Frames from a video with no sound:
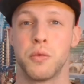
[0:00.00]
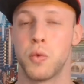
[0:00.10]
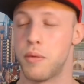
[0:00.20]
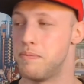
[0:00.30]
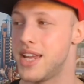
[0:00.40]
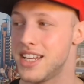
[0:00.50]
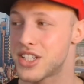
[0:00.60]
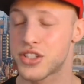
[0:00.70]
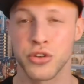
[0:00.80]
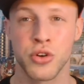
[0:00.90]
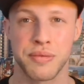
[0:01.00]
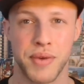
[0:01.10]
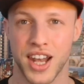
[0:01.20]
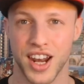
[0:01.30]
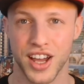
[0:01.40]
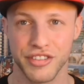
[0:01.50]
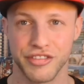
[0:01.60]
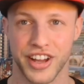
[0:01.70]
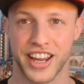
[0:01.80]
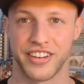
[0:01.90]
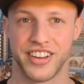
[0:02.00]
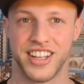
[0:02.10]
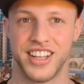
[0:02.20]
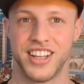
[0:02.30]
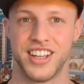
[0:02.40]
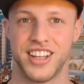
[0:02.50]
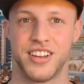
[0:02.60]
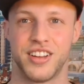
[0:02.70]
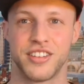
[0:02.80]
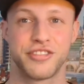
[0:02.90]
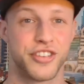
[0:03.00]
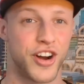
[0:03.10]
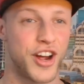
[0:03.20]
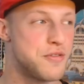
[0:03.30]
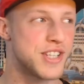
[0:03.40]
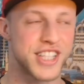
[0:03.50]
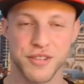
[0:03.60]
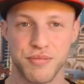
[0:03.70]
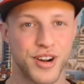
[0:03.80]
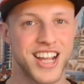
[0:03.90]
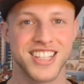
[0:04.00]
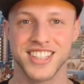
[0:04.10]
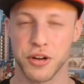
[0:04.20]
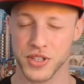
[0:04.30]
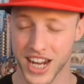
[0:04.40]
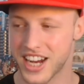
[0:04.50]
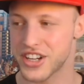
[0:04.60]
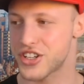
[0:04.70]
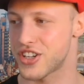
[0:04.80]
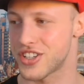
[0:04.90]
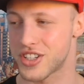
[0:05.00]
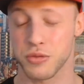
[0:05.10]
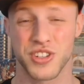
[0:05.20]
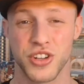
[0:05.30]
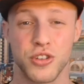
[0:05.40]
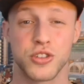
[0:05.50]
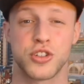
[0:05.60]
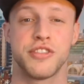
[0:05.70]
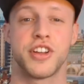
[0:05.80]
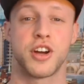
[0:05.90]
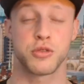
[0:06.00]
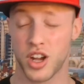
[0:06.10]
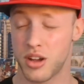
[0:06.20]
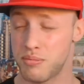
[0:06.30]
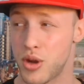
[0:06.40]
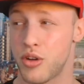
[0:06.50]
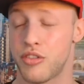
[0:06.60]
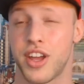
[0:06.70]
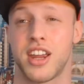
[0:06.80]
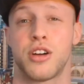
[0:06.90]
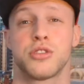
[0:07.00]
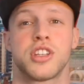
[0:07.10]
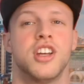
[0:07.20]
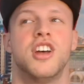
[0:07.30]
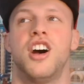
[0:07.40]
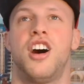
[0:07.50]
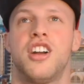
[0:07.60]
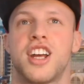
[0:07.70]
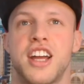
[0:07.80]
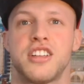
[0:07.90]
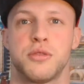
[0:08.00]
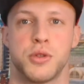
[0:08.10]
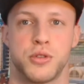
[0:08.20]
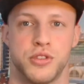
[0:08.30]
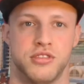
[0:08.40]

were me sorting my life out. For I was depressed, I was anxious, I was not driven, I was unmotivated, I was unaccountable.